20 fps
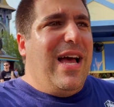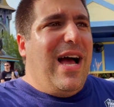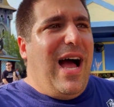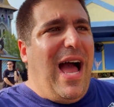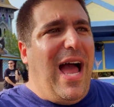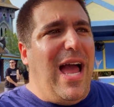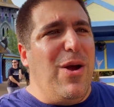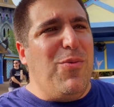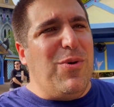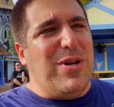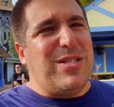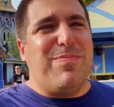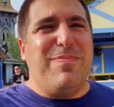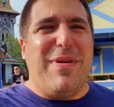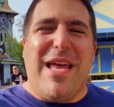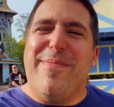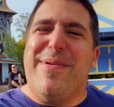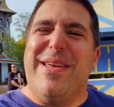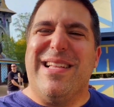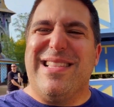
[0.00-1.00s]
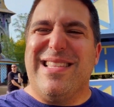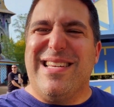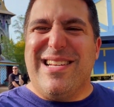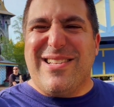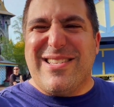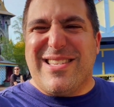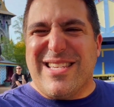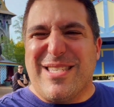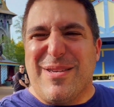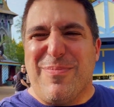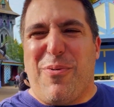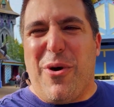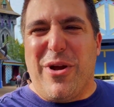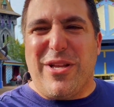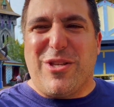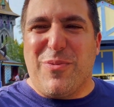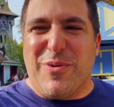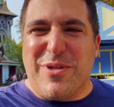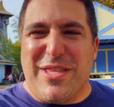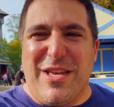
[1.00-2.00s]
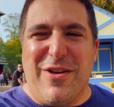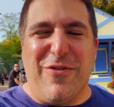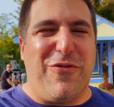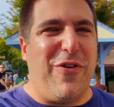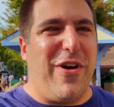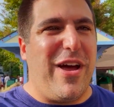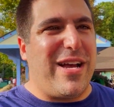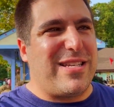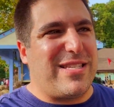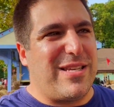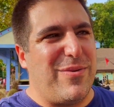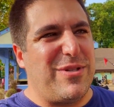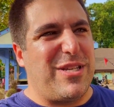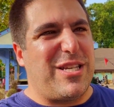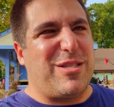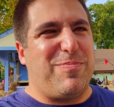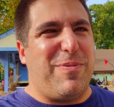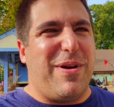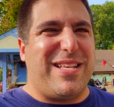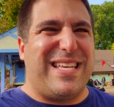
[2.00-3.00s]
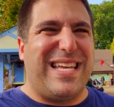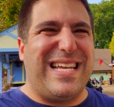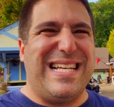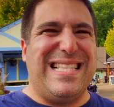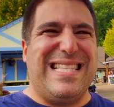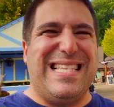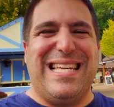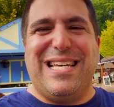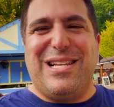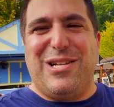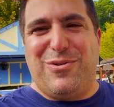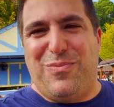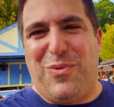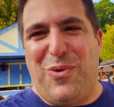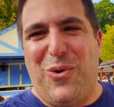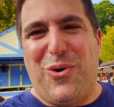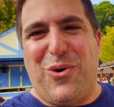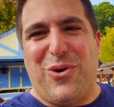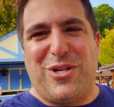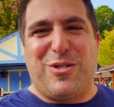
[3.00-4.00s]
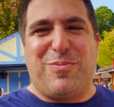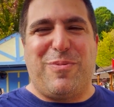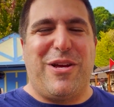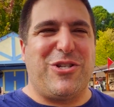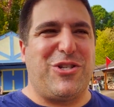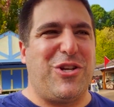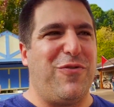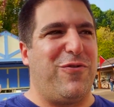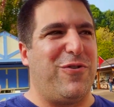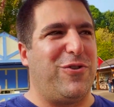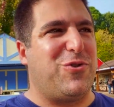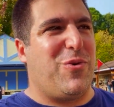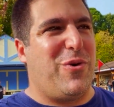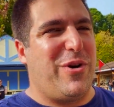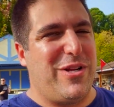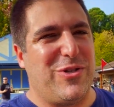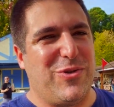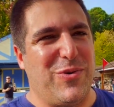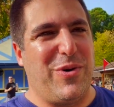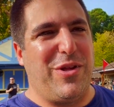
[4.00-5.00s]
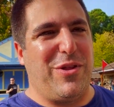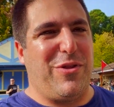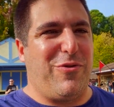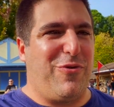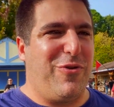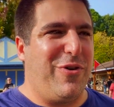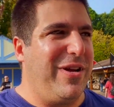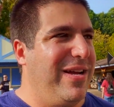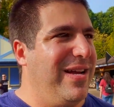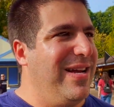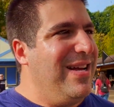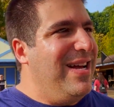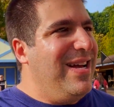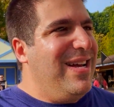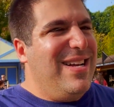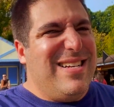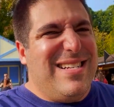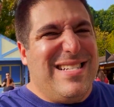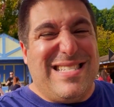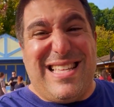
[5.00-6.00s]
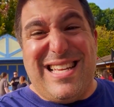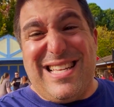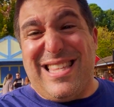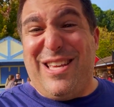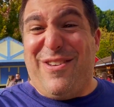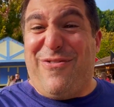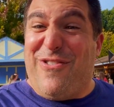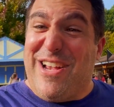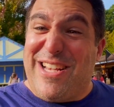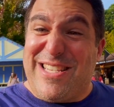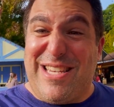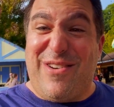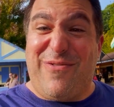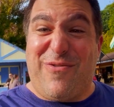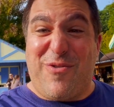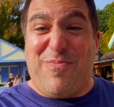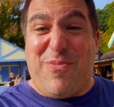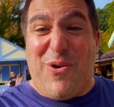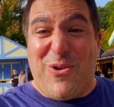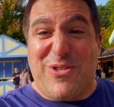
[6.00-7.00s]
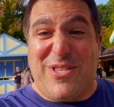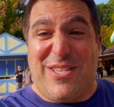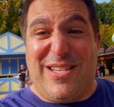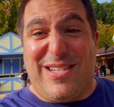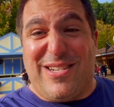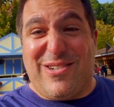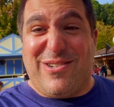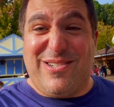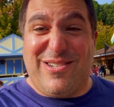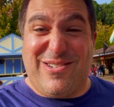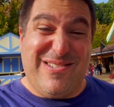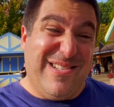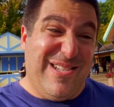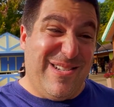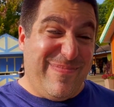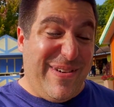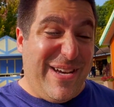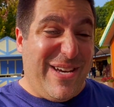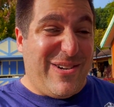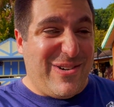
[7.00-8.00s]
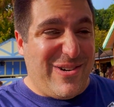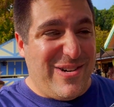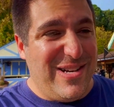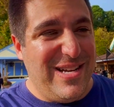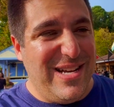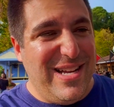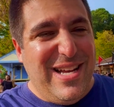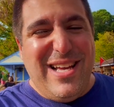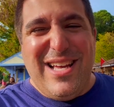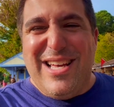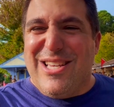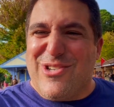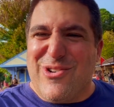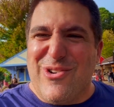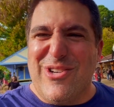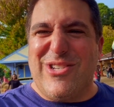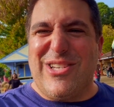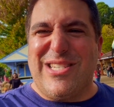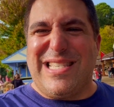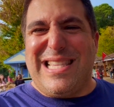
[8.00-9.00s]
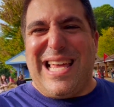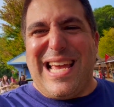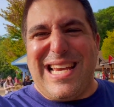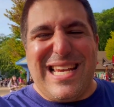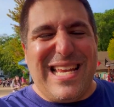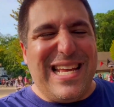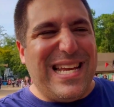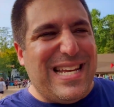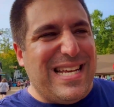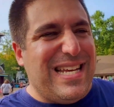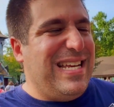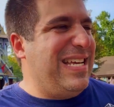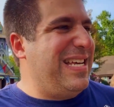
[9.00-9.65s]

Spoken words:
I was maybe a little disappointed with the effects. I was expecting a little more, especially for 2023. I think the effects on Verbolten are a little better. It's really just lightning.